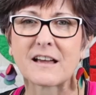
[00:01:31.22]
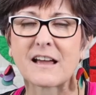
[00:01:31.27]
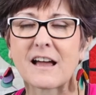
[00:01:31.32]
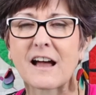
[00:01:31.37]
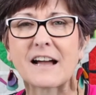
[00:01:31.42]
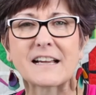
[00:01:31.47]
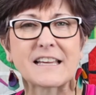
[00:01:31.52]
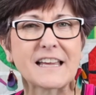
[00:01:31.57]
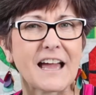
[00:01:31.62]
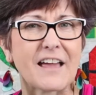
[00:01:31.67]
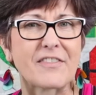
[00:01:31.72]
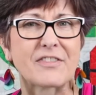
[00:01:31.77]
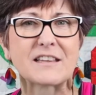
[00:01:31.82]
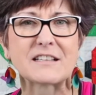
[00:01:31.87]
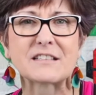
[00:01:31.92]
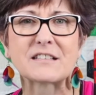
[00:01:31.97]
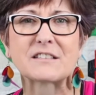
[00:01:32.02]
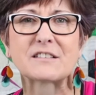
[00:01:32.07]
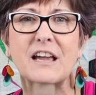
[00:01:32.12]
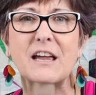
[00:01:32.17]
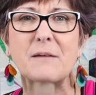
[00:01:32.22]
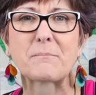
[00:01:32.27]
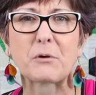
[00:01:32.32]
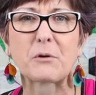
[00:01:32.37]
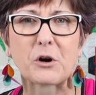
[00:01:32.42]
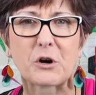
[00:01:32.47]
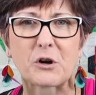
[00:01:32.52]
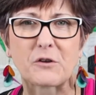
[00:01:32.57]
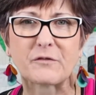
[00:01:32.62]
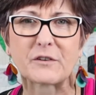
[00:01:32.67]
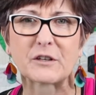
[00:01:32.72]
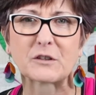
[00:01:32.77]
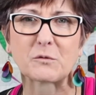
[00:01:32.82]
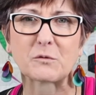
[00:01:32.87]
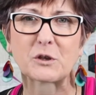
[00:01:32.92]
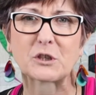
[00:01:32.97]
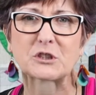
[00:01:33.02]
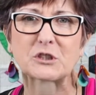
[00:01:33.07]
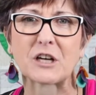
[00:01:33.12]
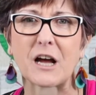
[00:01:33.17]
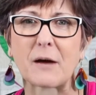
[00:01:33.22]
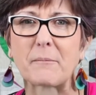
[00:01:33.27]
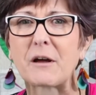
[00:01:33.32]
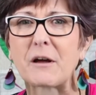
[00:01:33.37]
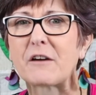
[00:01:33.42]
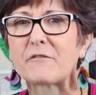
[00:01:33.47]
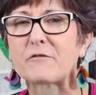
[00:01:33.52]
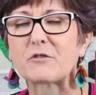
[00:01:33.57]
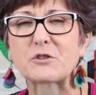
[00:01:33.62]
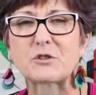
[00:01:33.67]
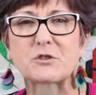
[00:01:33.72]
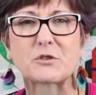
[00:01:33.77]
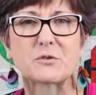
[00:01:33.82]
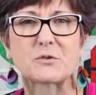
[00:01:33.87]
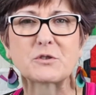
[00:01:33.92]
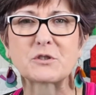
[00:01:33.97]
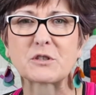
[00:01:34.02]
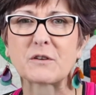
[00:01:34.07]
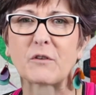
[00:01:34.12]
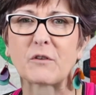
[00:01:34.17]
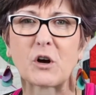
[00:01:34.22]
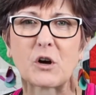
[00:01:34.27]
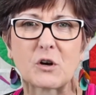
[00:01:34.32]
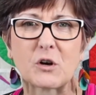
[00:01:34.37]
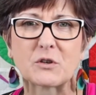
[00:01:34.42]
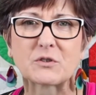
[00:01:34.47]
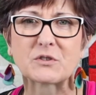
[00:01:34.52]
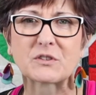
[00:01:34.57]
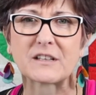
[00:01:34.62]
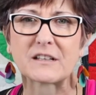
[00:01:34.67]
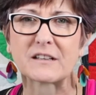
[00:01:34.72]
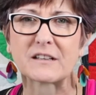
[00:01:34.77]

Again, this is a perfect workshop for students of all skill